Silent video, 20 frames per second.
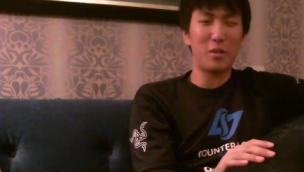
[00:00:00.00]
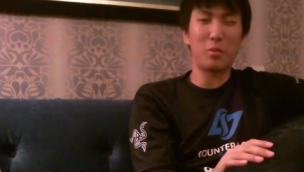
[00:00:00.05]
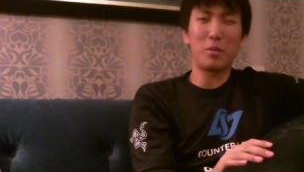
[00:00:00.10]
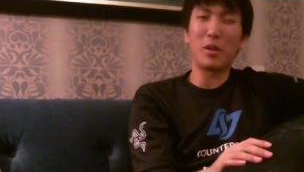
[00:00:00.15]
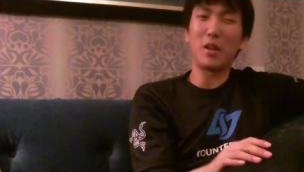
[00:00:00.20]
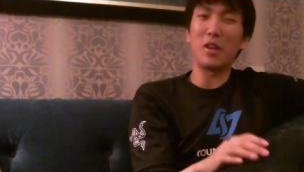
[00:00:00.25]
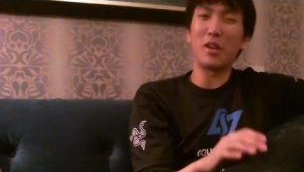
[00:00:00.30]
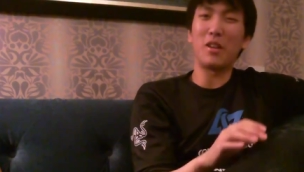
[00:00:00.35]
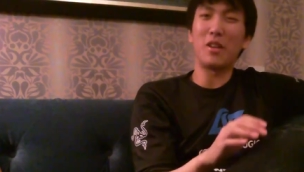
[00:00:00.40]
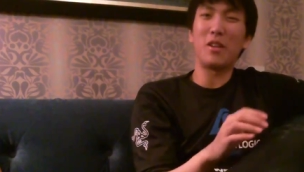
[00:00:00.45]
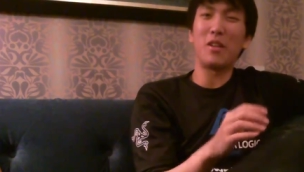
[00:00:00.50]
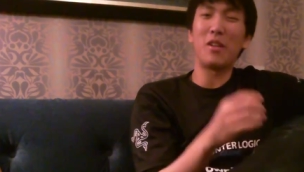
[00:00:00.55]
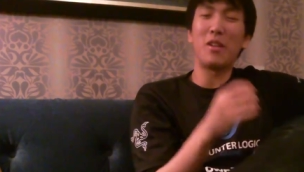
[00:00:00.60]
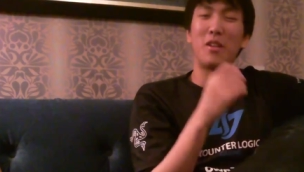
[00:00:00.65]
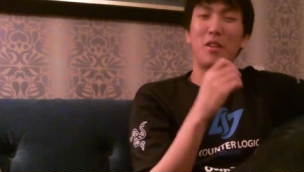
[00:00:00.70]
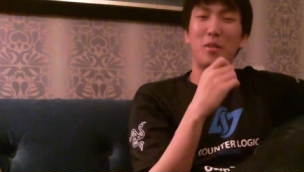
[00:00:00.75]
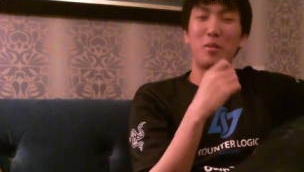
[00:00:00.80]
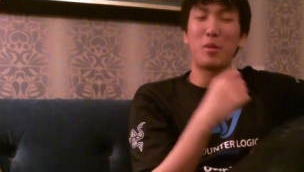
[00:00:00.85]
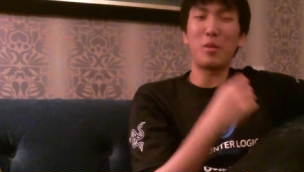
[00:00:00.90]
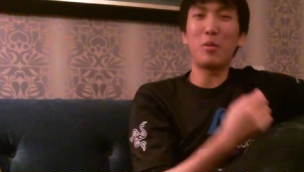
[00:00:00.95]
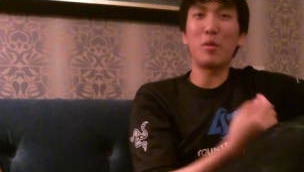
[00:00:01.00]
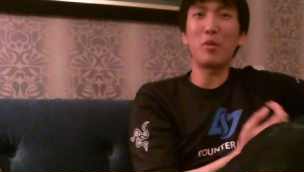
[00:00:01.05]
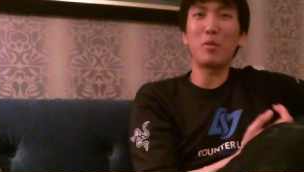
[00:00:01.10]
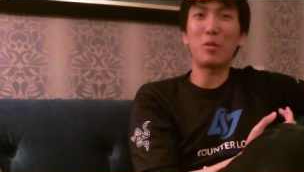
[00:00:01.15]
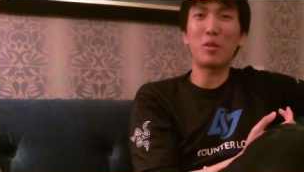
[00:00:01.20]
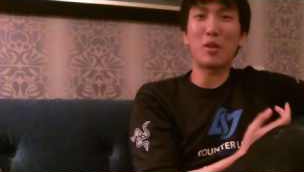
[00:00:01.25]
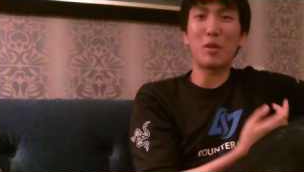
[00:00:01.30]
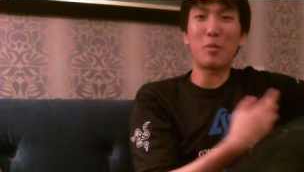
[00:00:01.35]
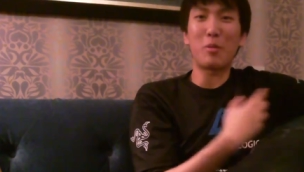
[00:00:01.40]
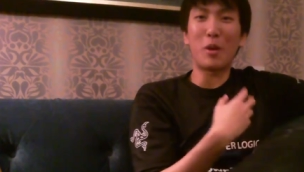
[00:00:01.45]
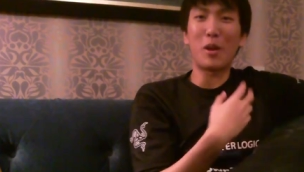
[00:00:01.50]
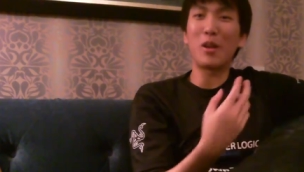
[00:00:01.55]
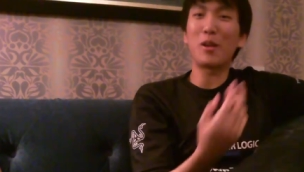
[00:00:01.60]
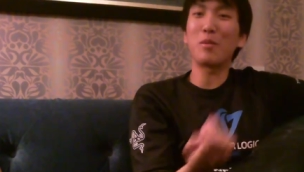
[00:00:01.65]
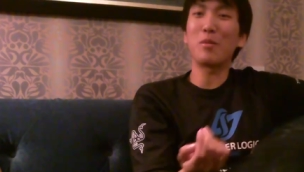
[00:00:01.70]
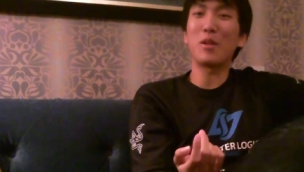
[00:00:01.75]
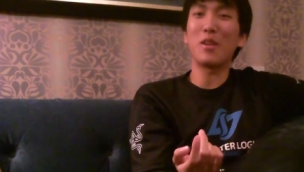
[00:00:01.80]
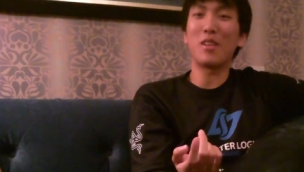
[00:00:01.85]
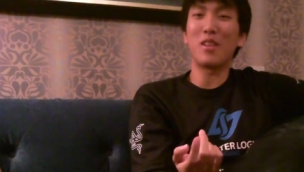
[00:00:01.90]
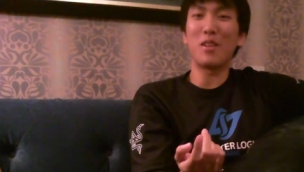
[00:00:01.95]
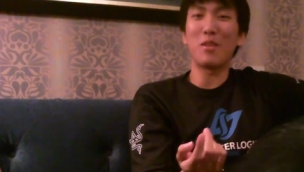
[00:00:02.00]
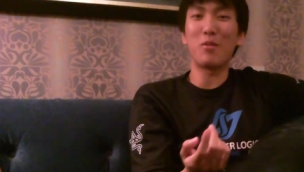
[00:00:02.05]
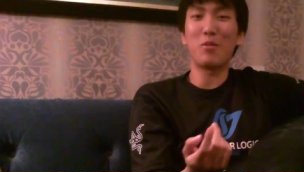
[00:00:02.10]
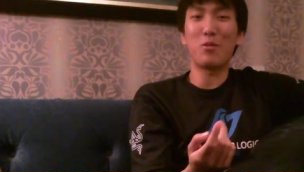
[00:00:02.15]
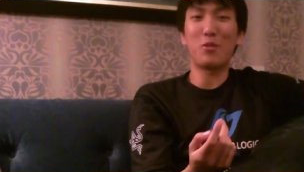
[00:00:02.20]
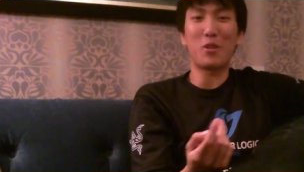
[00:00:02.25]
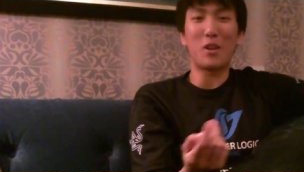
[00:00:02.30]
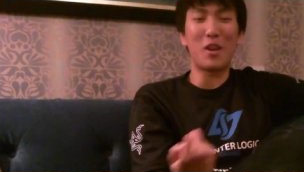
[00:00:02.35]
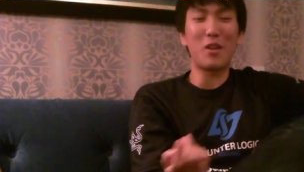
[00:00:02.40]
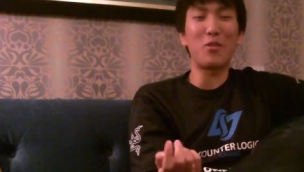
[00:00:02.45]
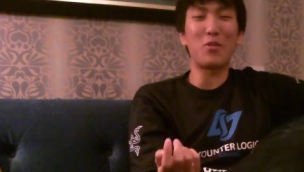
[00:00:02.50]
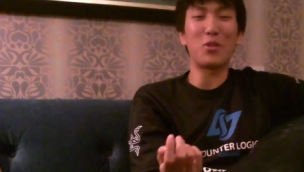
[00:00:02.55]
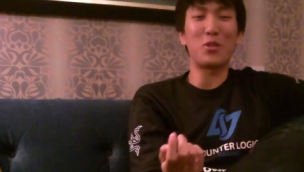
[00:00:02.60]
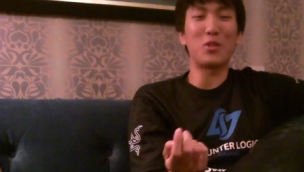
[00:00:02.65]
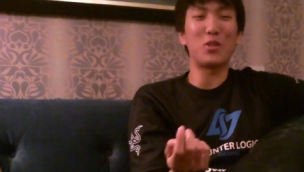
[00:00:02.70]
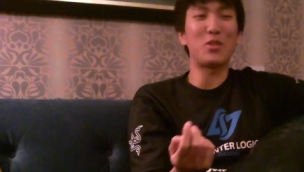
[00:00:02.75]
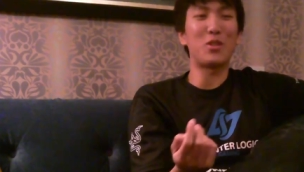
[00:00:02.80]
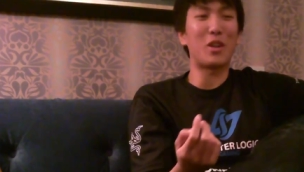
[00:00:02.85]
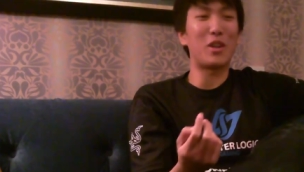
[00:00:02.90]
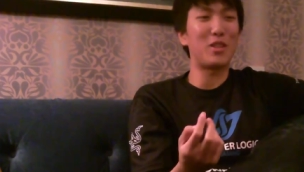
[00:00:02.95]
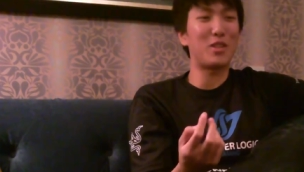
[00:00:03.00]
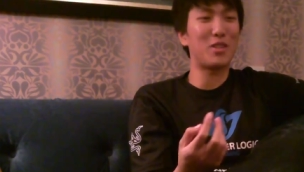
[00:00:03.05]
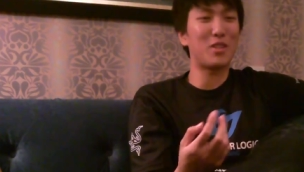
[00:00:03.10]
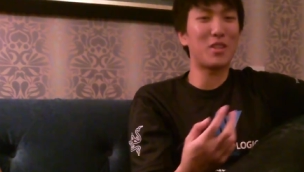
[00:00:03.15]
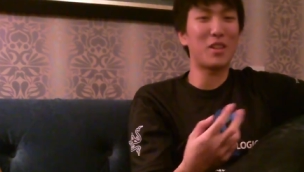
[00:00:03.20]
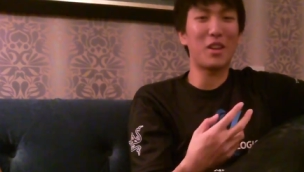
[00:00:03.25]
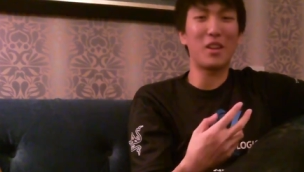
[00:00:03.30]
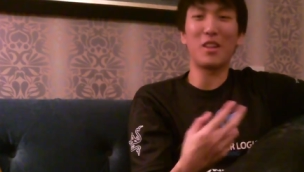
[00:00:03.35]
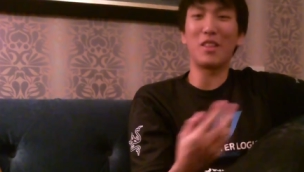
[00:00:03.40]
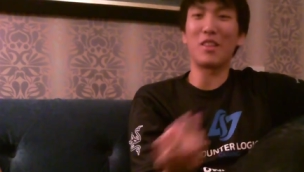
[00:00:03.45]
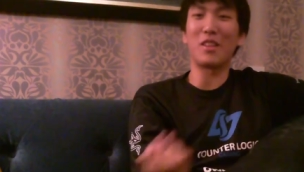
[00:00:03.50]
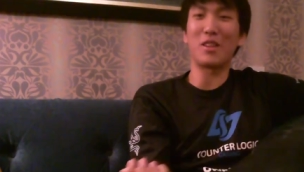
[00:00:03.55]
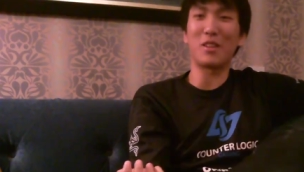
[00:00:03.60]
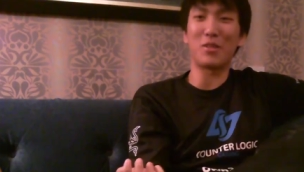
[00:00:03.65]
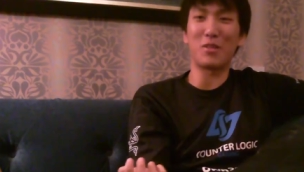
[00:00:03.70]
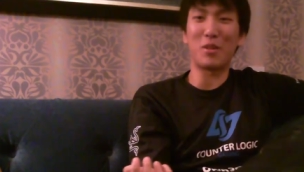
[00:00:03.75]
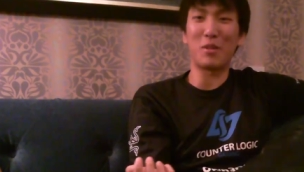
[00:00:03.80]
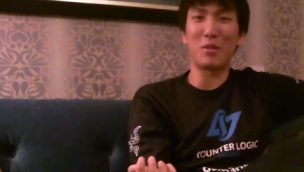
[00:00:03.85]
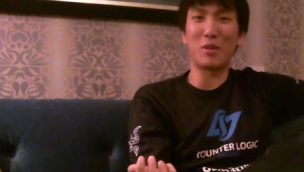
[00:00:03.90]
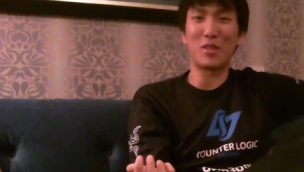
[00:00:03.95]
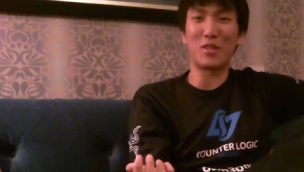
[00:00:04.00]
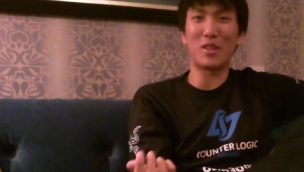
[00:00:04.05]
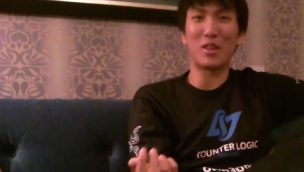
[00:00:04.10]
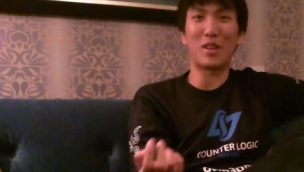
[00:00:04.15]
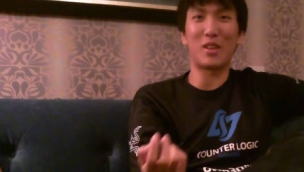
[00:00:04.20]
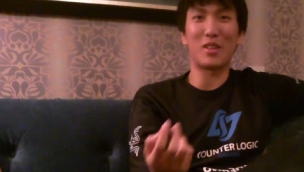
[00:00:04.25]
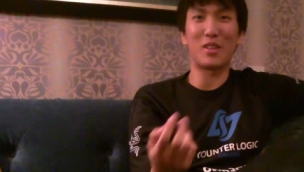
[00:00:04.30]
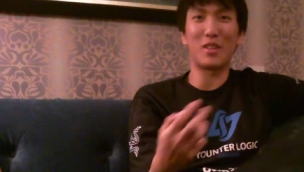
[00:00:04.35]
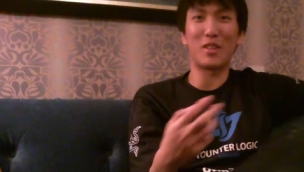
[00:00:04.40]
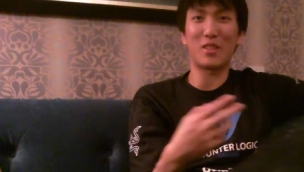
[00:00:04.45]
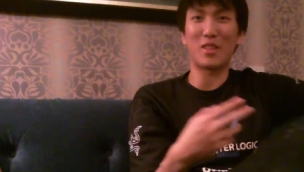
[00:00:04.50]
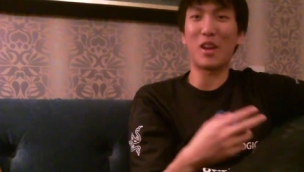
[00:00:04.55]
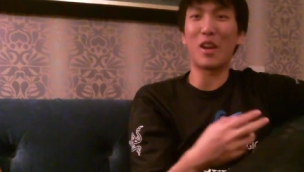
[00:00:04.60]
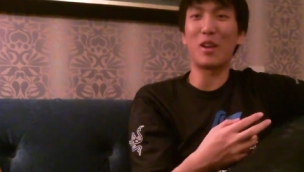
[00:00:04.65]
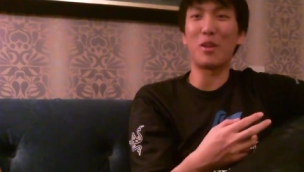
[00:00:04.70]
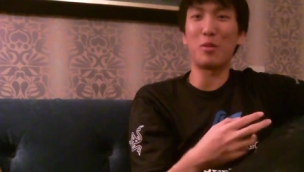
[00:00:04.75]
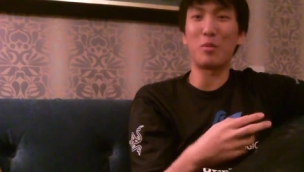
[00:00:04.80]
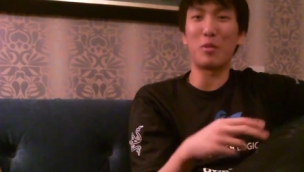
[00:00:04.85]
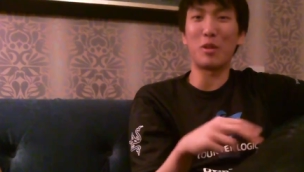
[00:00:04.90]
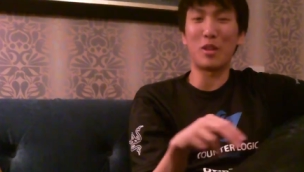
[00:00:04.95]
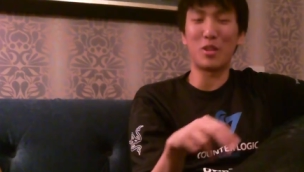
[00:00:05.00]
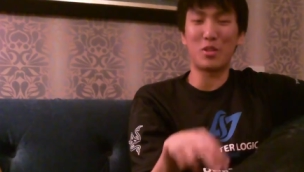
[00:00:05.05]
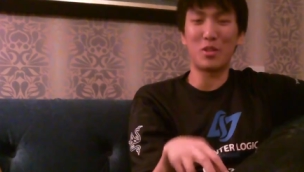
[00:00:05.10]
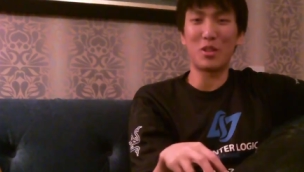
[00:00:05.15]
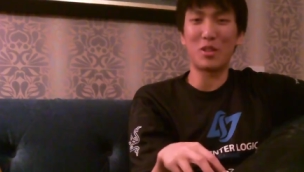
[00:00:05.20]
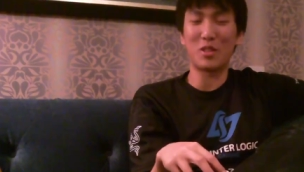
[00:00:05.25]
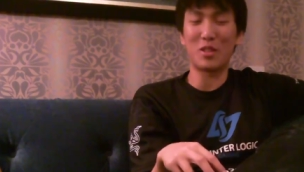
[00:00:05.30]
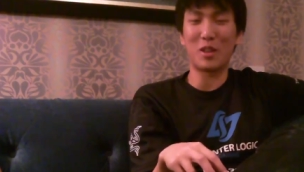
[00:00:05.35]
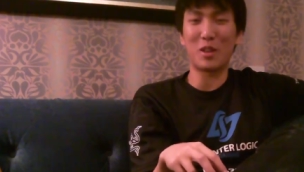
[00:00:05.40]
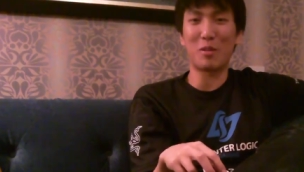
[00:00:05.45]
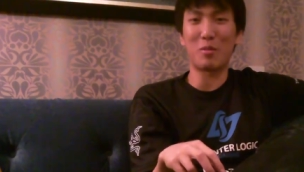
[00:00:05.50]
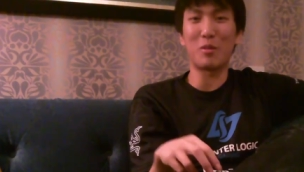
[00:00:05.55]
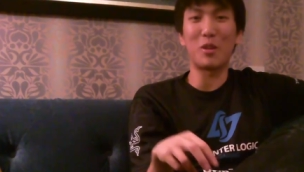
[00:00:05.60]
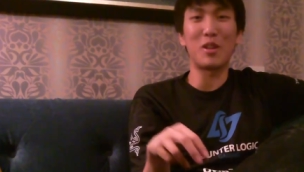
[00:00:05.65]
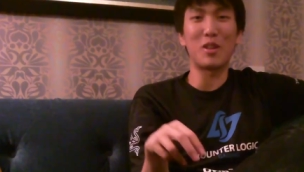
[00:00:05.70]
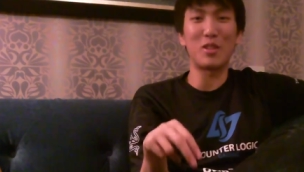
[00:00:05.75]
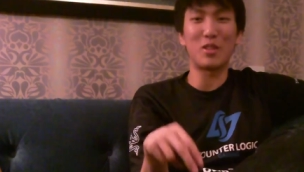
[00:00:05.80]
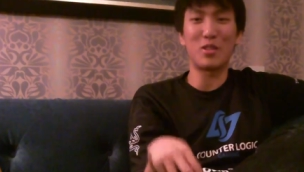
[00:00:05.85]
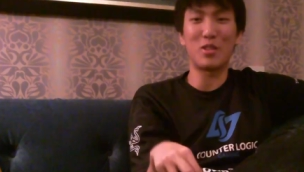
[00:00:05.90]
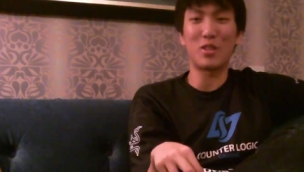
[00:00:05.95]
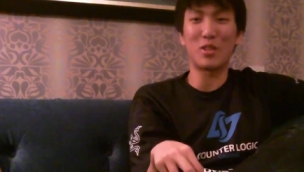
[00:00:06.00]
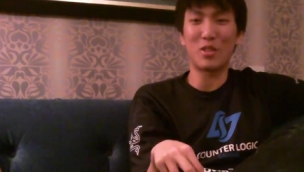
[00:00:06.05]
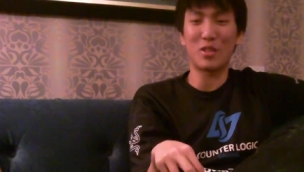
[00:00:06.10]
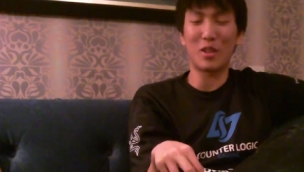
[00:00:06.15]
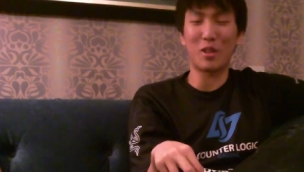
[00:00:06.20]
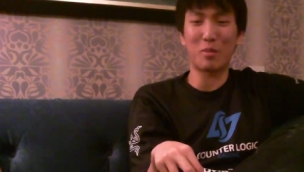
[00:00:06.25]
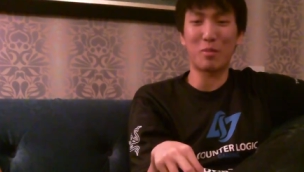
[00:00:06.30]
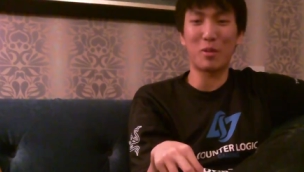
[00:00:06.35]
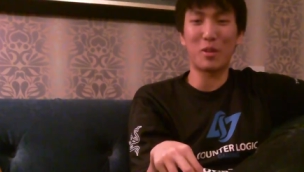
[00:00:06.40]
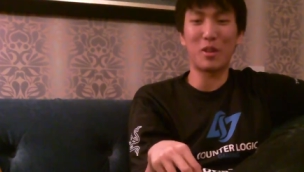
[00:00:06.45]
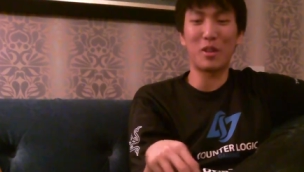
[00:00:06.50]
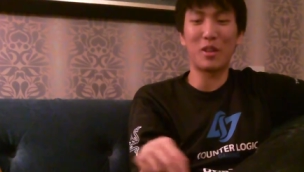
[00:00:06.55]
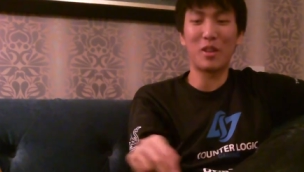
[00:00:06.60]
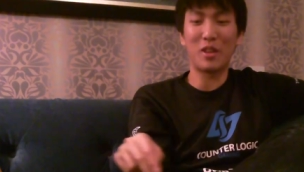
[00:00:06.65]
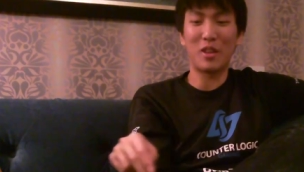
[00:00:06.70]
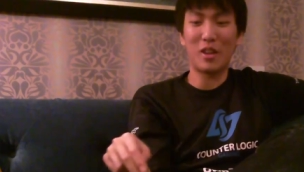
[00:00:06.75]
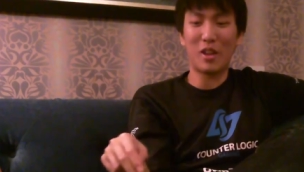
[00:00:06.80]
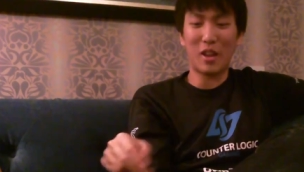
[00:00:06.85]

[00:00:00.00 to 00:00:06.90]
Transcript: But people have been comparing me to him forever, so I just kind of think of him as like this guy who plays just like me and is just like me.